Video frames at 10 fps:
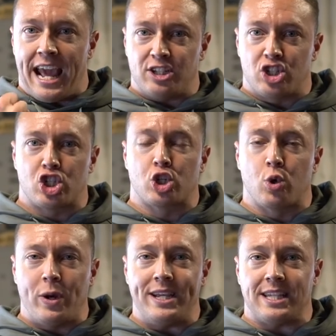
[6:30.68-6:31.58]
and
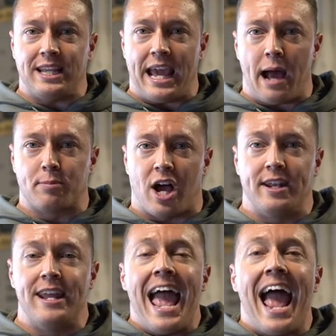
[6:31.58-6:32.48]
squeezing the abs
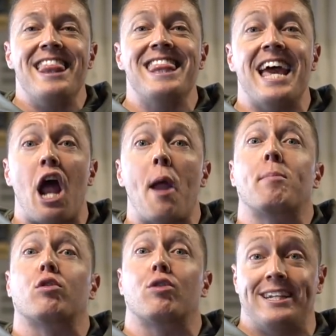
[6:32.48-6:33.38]
on, and then I
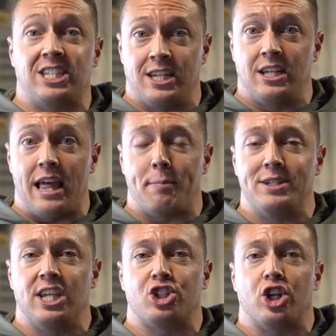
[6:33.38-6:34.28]
brace into that
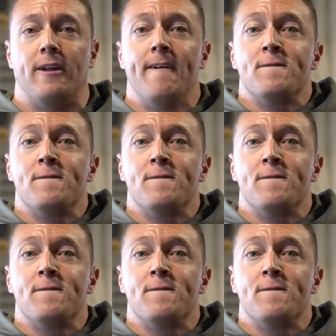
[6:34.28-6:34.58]
position.